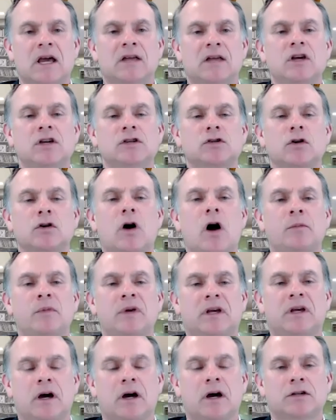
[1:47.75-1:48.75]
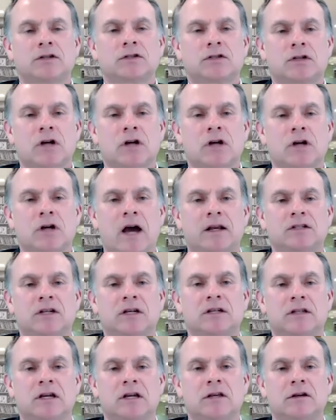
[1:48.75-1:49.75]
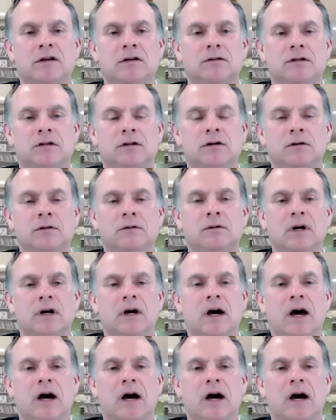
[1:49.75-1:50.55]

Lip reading: These are all because China has continued to,